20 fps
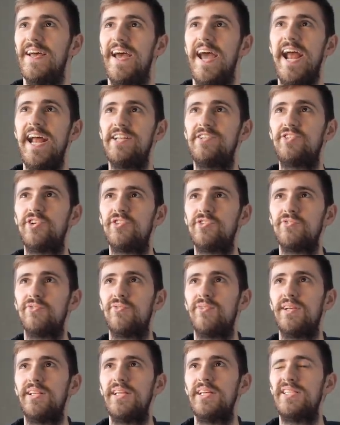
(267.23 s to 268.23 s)
It doesn't
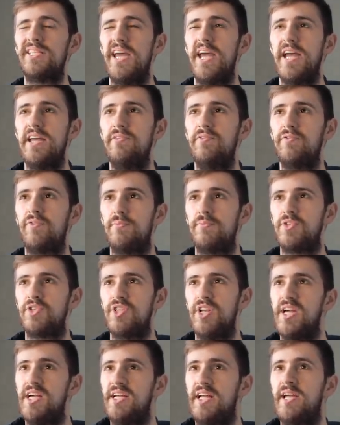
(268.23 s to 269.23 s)
really gain from
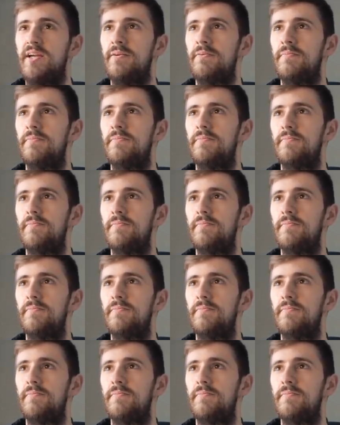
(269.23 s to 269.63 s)
snaking,